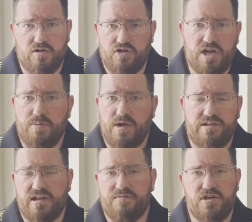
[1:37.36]

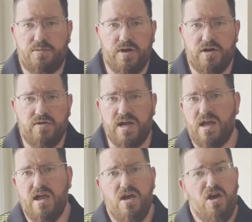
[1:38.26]
jeopardize that fish-bearing
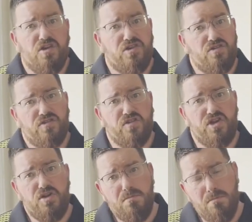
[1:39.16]
creek. So those are
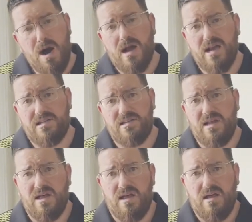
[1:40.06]
humongous,
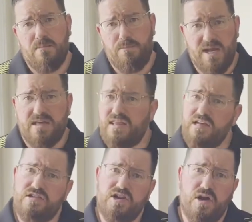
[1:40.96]
big
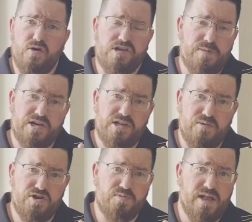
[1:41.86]
things to know, especially
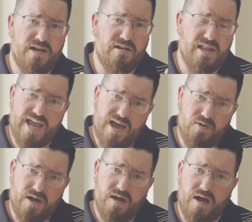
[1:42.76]
when you're trying to lay
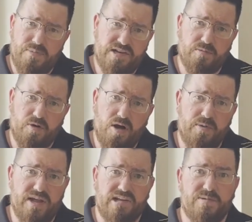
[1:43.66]
out a piece of
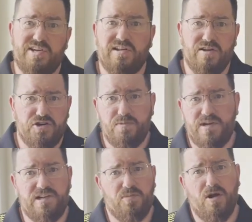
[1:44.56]
property, especially a larger
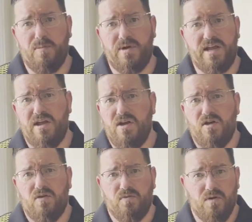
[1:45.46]
piece of property
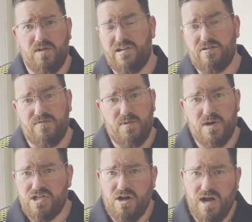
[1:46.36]
rurally. So if you
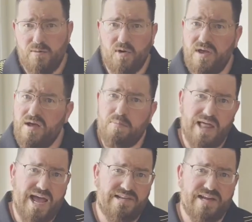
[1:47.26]
want to talk about
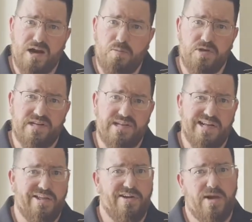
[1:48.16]
plans, how to put this
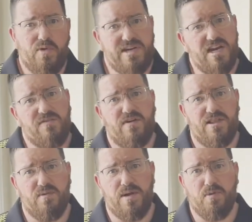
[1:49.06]
together, how to identify
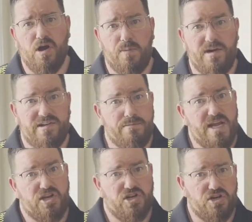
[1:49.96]
the right properties and
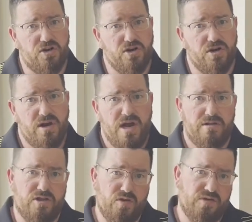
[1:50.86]
make sure
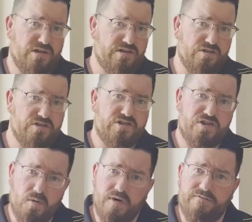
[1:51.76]
that those concerns
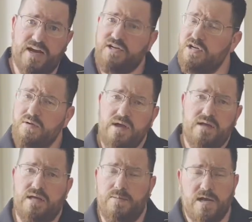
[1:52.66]
don't affect you,
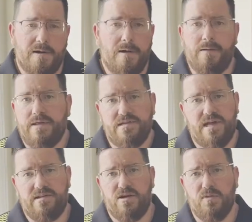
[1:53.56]
give me a call. It's
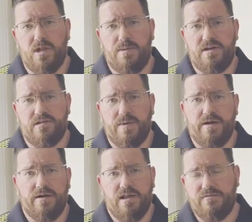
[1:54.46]
Kenzie here at Royal Page
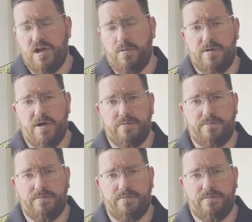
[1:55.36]
Aspire. I'd love to help you out.